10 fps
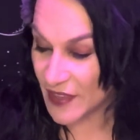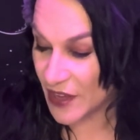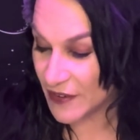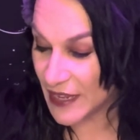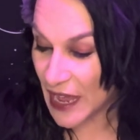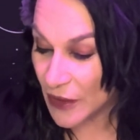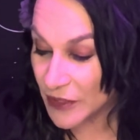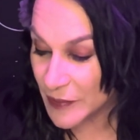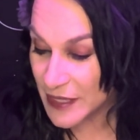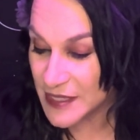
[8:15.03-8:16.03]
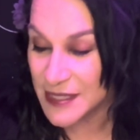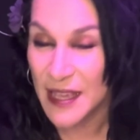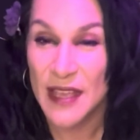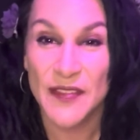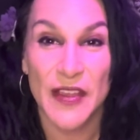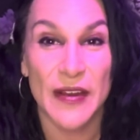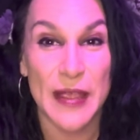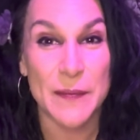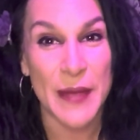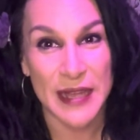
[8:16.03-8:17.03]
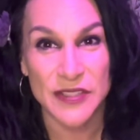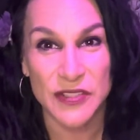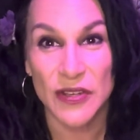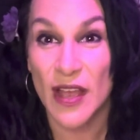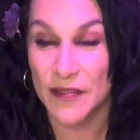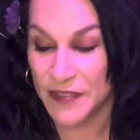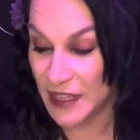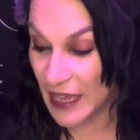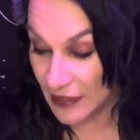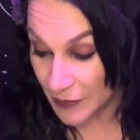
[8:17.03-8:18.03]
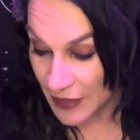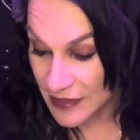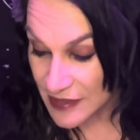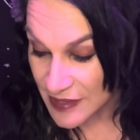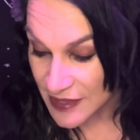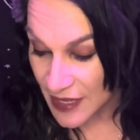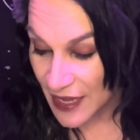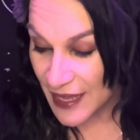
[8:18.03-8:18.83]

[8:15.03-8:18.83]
They are an alchemist. They are a master of the elements,